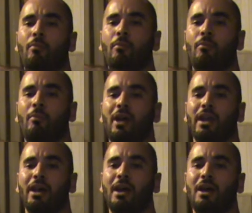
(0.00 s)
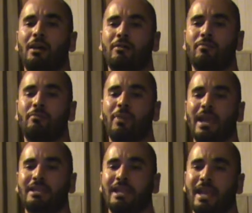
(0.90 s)
my uh,
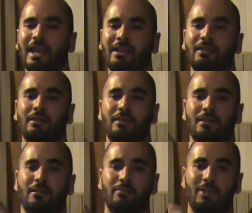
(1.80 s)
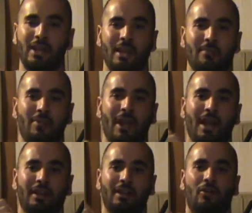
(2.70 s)
base hand being
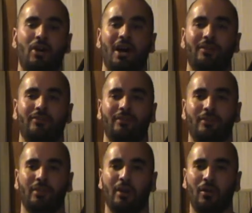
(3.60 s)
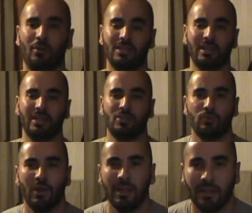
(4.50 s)
impacted off uh, once it gets
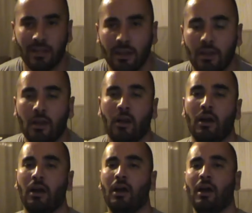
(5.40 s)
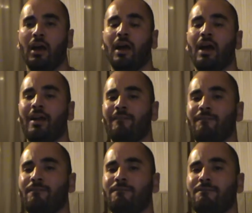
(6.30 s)
sweaty uh, I've